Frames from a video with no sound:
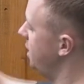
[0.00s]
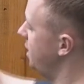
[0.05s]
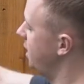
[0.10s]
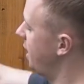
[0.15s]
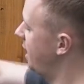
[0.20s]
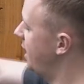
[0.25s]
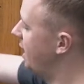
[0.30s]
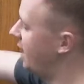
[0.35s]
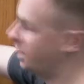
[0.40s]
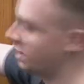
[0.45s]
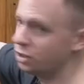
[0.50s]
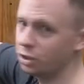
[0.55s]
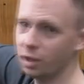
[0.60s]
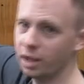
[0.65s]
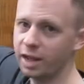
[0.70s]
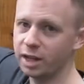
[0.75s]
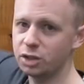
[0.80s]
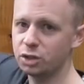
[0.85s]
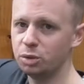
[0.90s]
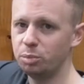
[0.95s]
and an
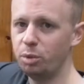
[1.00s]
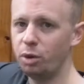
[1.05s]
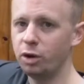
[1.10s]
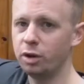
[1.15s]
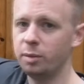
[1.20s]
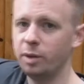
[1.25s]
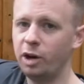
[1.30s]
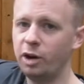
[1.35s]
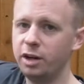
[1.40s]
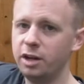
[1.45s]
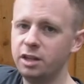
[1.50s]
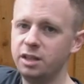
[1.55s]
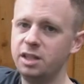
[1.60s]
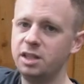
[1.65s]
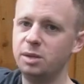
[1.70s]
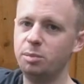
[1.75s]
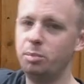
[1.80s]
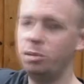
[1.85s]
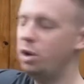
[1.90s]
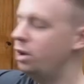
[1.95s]
actual extra pocket behind it.
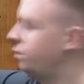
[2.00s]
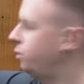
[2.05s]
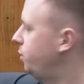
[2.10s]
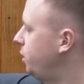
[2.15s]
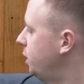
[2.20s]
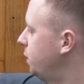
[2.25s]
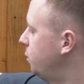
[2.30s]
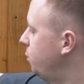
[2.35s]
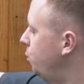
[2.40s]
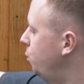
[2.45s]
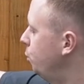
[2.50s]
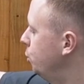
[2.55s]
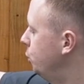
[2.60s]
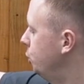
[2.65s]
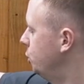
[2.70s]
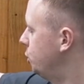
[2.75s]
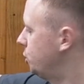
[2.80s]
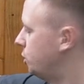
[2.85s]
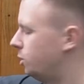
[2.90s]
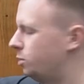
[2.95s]
These are perfect for
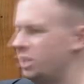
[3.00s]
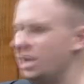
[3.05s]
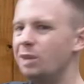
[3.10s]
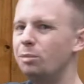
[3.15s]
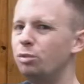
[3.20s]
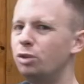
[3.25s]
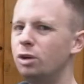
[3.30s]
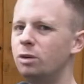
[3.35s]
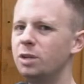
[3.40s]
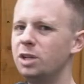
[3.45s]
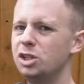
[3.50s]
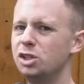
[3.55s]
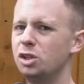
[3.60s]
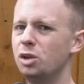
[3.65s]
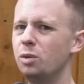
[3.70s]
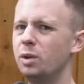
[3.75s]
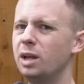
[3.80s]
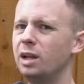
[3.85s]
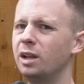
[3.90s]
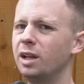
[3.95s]
just temporarily
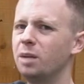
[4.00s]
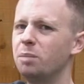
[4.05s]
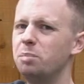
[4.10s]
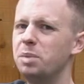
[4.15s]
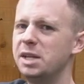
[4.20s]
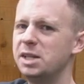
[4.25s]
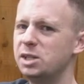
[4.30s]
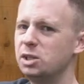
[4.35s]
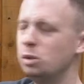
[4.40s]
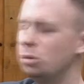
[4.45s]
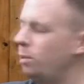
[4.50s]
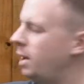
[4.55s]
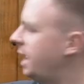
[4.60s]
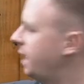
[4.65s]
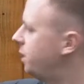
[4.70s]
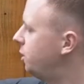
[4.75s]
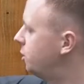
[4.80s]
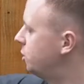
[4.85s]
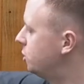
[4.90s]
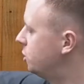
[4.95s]
stowing like a pistol
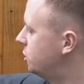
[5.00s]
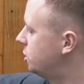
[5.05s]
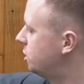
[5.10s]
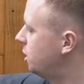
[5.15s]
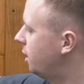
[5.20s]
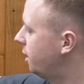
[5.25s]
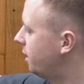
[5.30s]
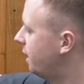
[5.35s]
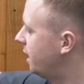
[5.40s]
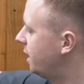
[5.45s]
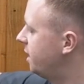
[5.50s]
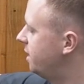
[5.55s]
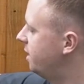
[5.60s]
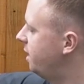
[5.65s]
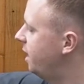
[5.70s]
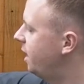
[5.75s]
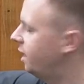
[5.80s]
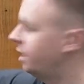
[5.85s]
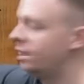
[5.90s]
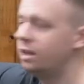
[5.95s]
mag. You can just tuck that
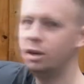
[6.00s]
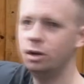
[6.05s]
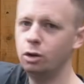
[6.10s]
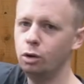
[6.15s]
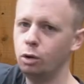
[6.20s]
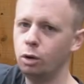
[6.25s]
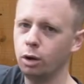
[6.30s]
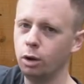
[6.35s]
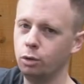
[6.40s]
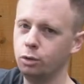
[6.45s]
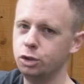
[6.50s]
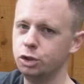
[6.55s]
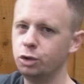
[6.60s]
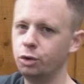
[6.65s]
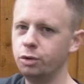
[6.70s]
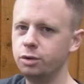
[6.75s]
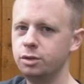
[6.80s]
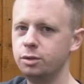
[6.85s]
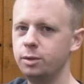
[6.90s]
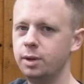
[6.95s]
in there, no
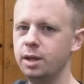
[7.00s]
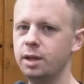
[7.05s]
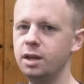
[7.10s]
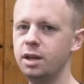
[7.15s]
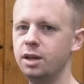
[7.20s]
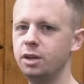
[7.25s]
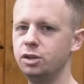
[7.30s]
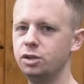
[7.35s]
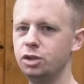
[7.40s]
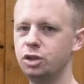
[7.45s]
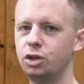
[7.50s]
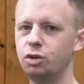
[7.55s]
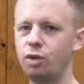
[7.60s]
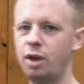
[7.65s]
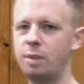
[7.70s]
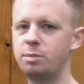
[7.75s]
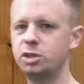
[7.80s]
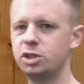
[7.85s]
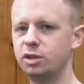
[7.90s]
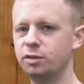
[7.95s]
closure onto it, and just
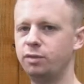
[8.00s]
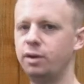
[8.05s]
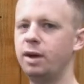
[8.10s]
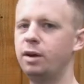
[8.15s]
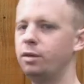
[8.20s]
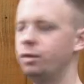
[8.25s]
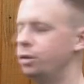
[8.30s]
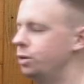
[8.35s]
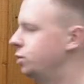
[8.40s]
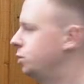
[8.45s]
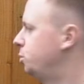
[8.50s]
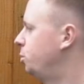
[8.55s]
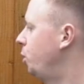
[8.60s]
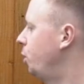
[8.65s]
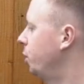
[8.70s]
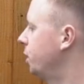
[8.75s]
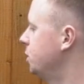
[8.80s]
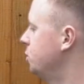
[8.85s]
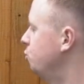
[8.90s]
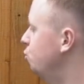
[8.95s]
grab stuff out of those
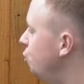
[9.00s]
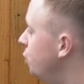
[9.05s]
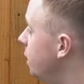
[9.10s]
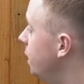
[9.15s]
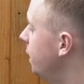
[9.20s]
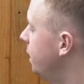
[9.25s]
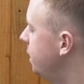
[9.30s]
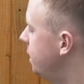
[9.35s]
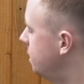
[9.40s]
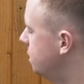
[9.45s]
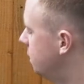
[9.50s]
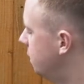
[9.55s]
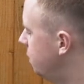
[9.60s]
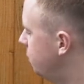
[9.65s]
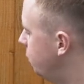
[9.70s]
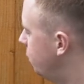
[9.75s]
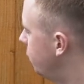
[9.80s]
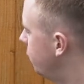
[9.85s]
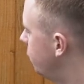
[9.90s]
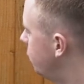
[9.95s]
pockets really
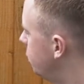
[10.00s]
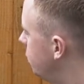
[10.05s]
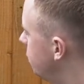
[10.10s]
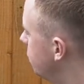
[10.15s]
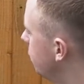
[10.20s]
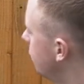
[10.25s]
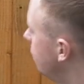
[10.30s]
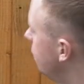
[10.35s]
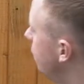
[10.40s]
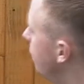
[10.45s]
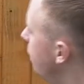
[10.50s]
easily. Very good.